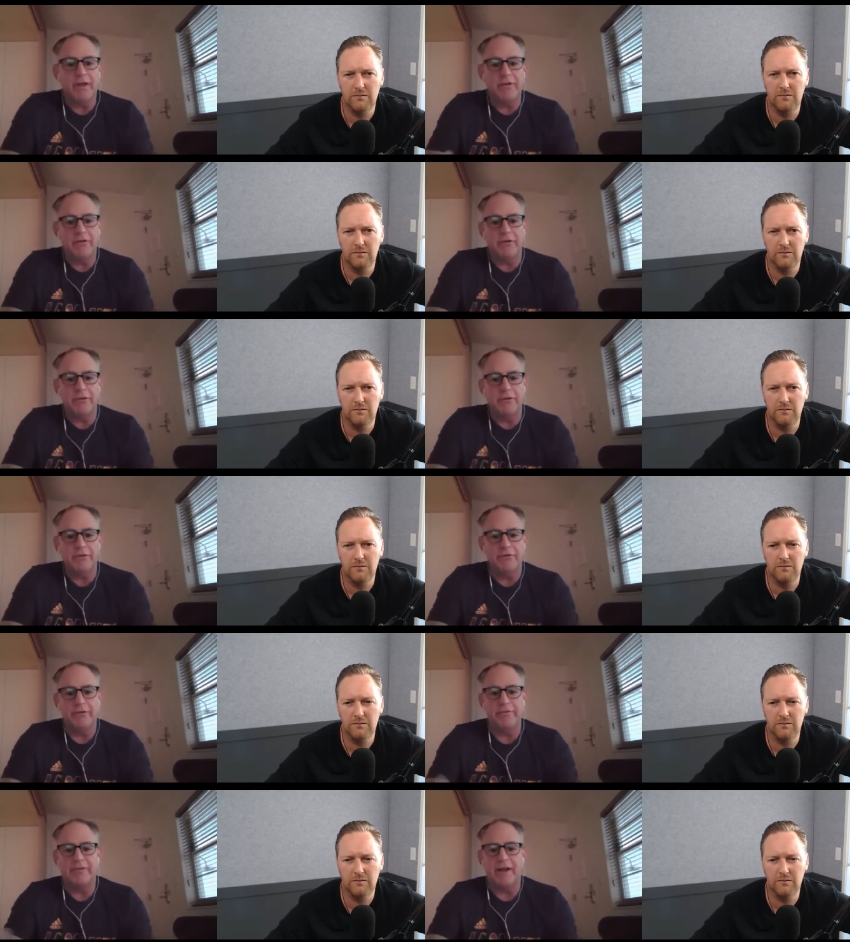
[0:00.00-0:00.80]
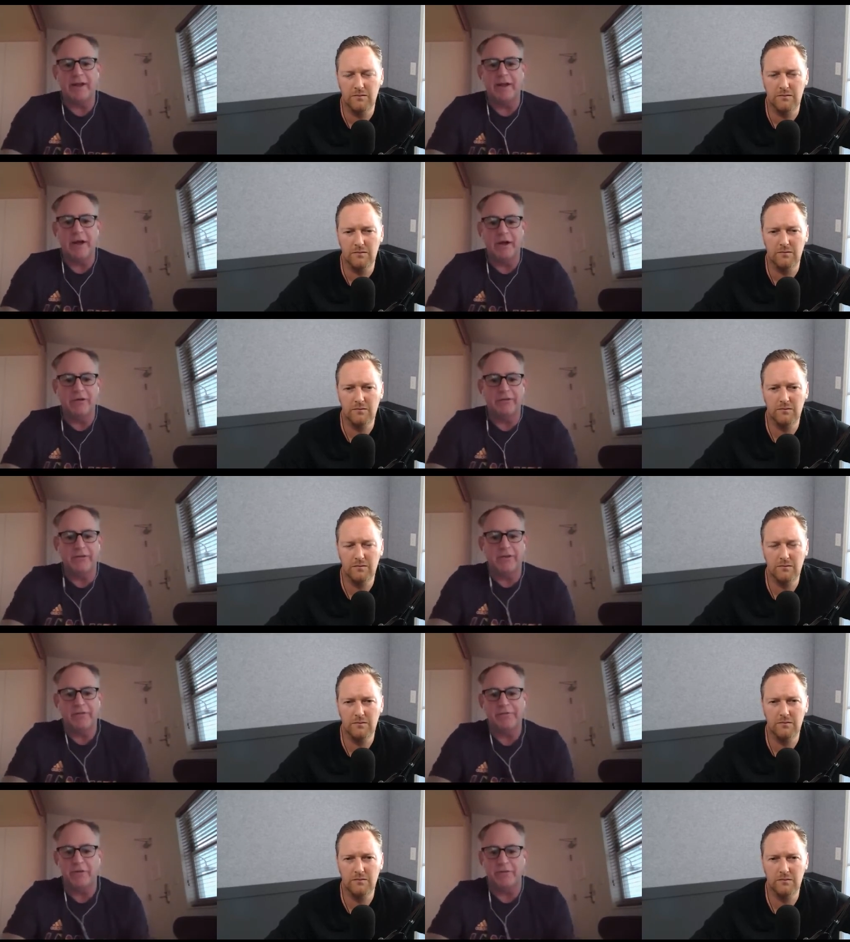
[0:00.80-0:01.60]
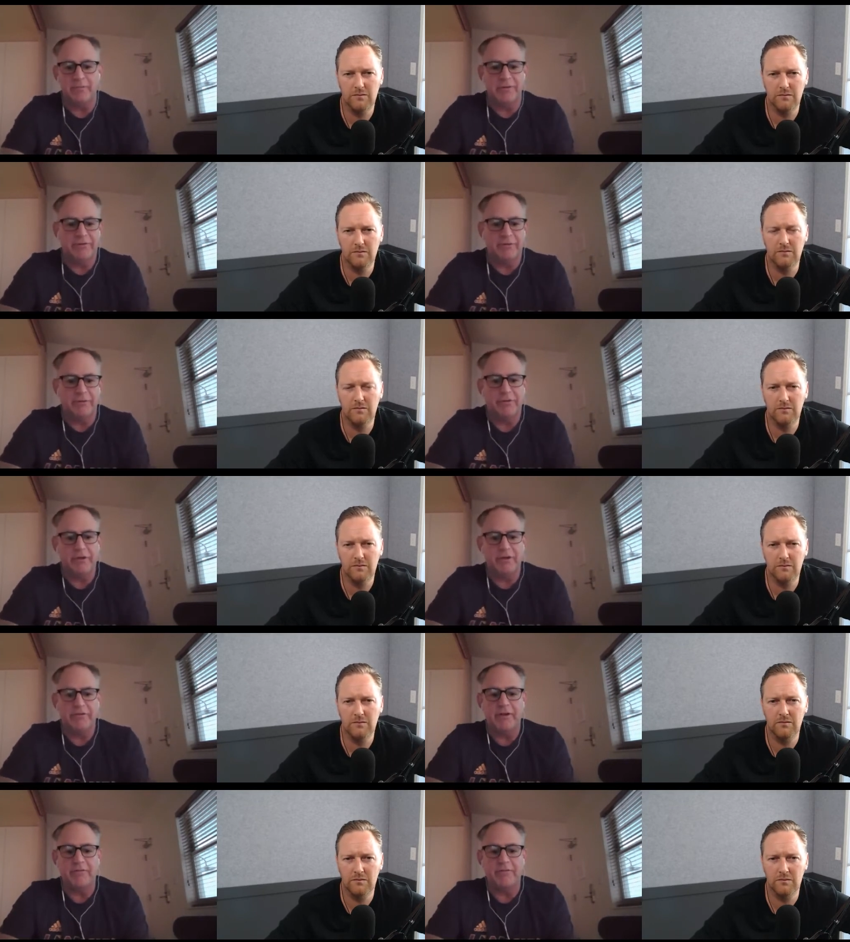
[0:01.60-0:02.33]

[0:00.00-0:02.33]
Speaker 1: that you're using technology, you have to use them as two things.